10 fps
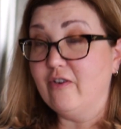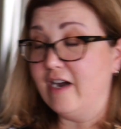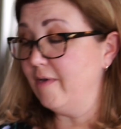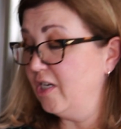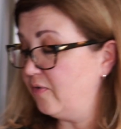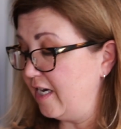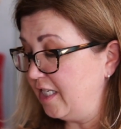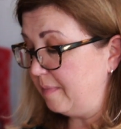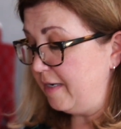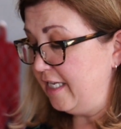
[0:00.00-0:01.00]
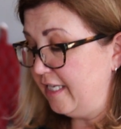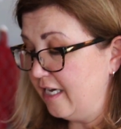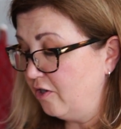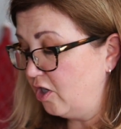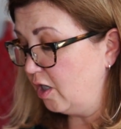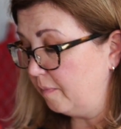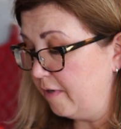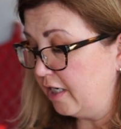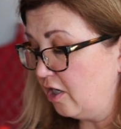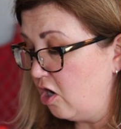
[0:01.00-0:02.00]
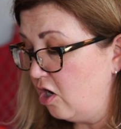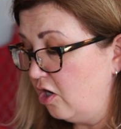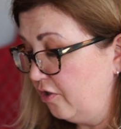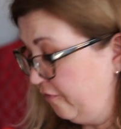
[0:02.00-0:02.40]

grandma's recipe in the other cookbook called